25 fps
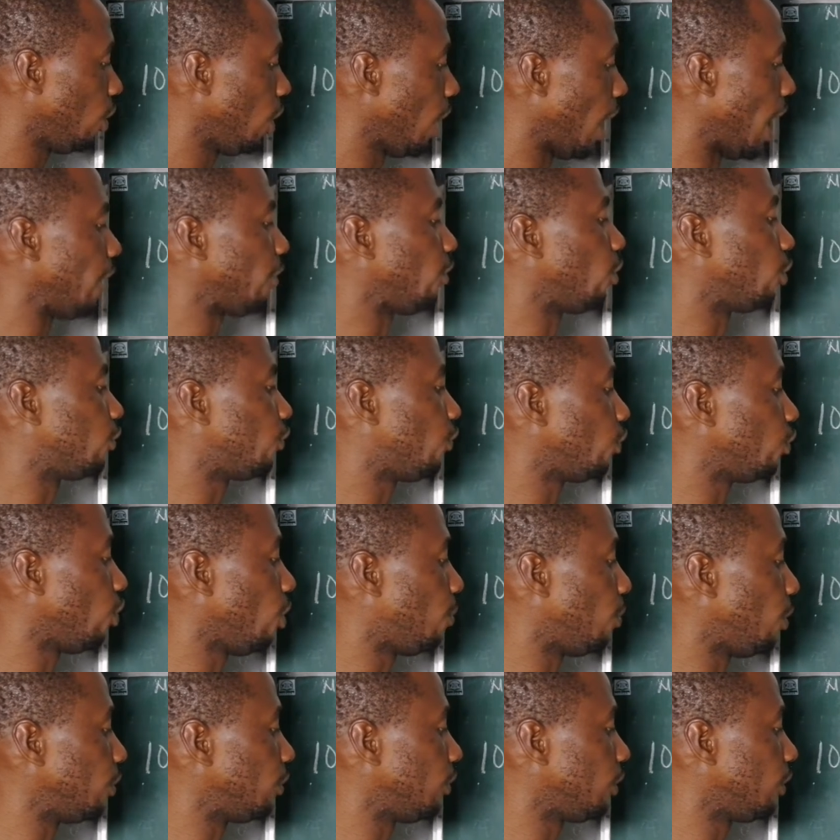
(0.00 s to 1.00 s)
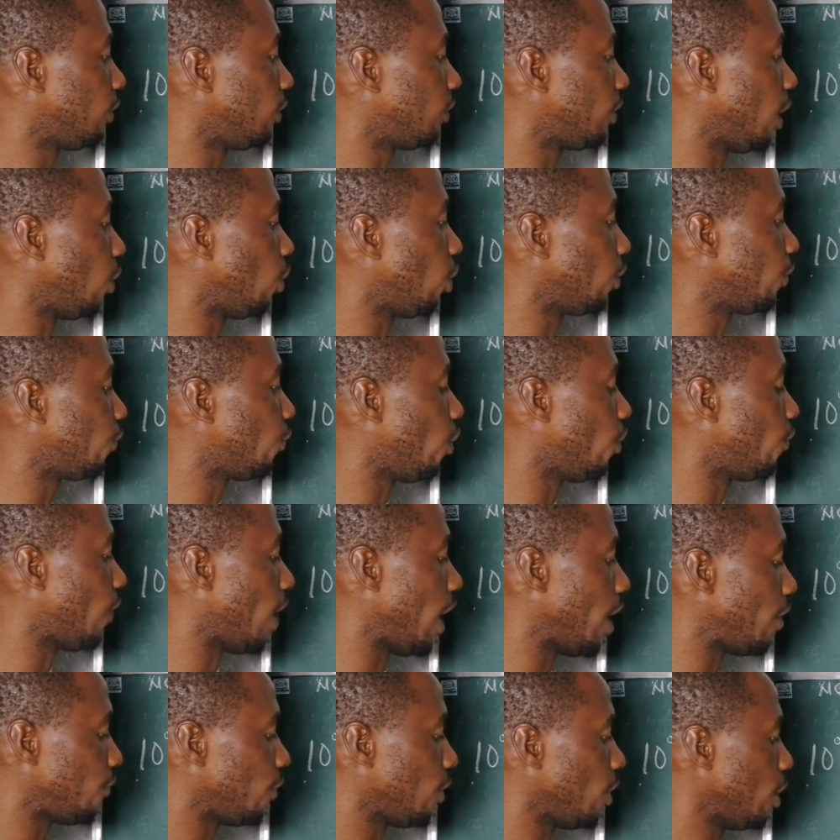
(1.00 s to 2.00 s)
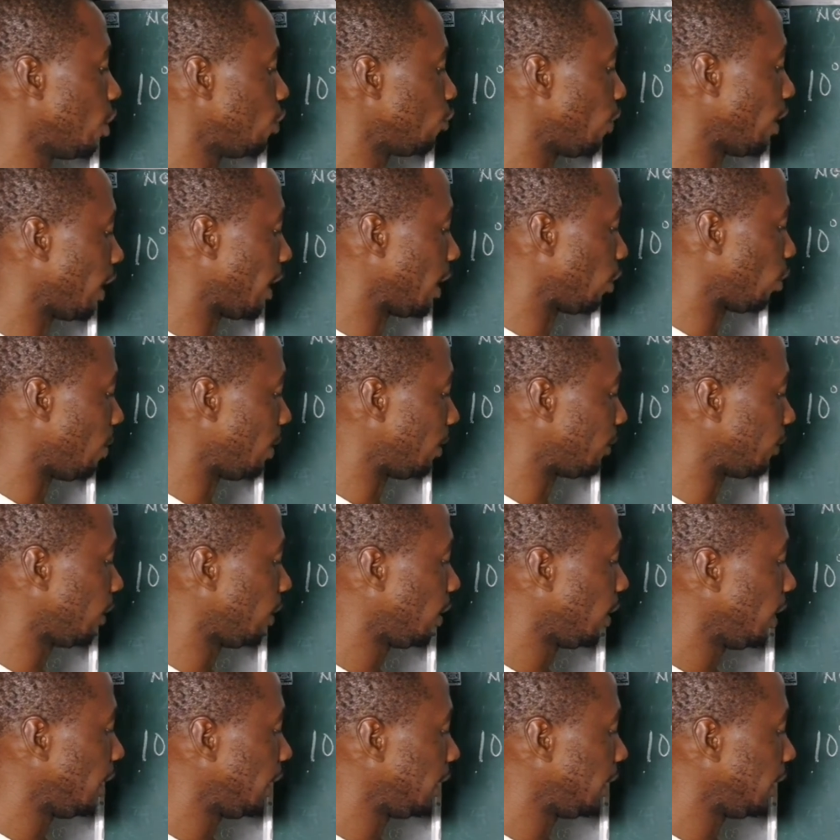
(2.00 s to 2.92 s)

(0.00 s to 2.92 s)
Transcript: I got for 0.6 I got 4.5. So I can come and say